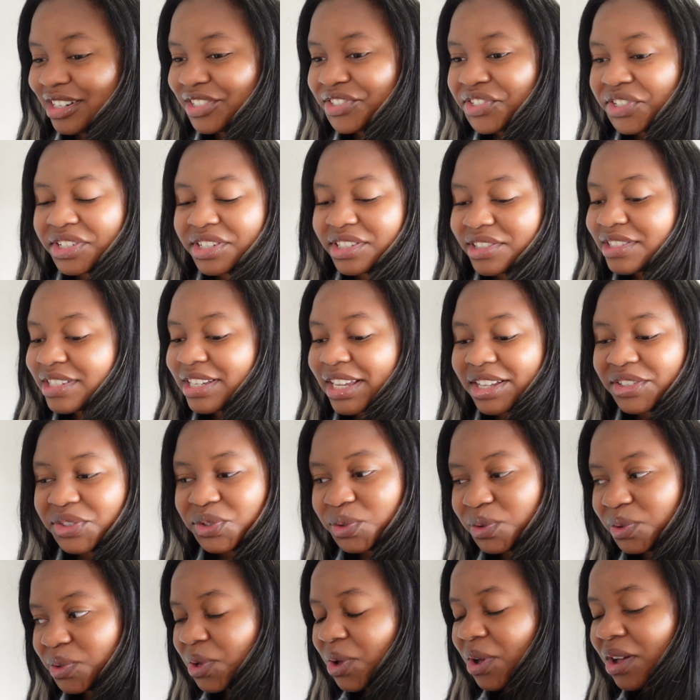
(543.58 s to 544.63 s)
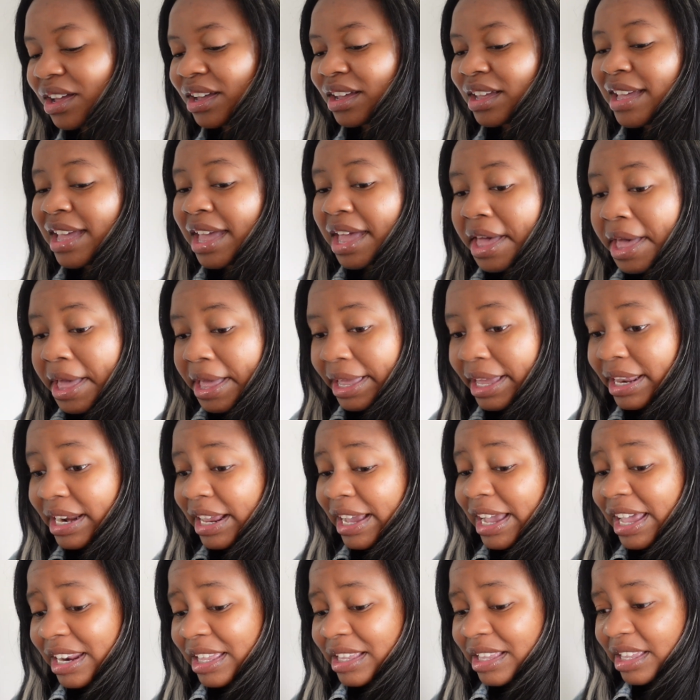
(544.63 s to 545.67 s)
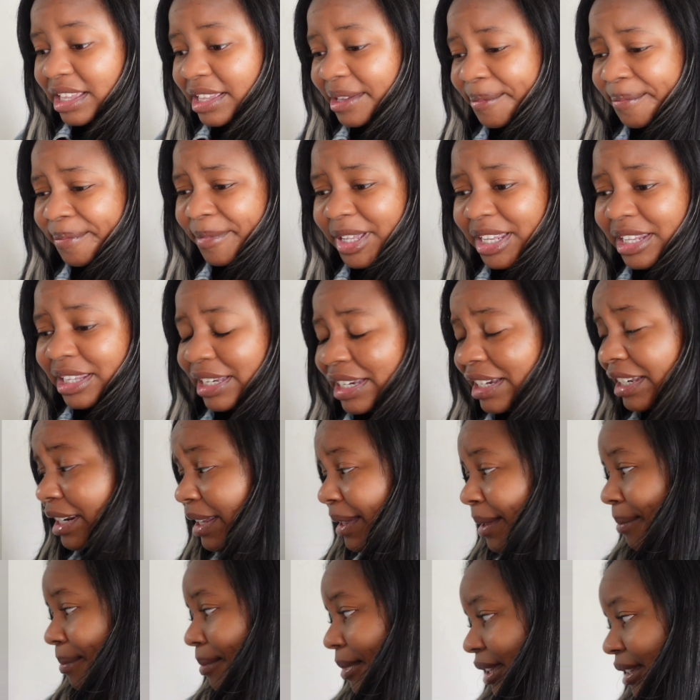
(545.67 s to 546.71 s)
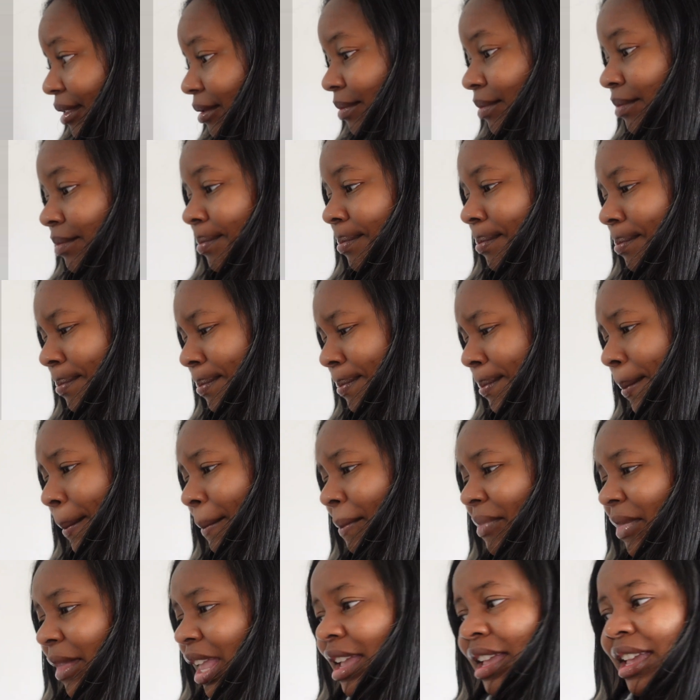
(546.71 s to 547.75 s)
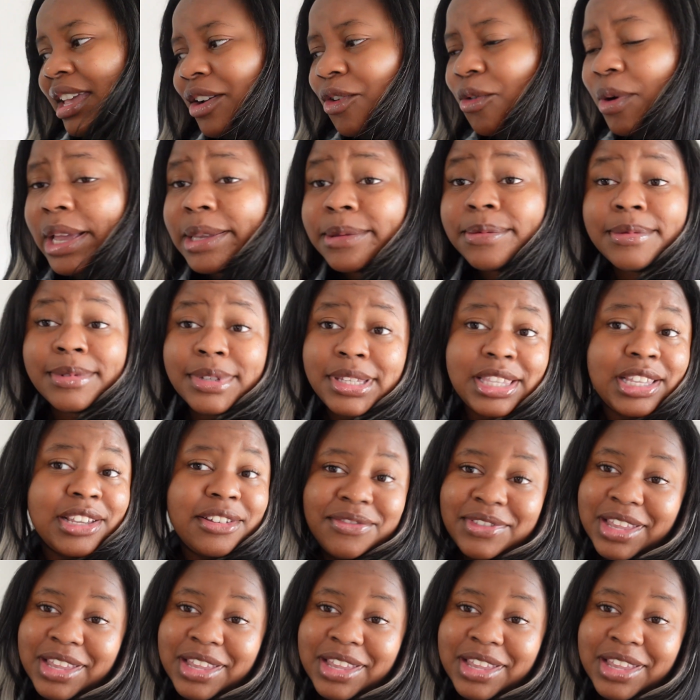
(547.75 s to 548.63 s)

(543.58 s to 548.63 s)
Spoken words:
It shouldn't take too long. And I gotta clean up and wipe some stuff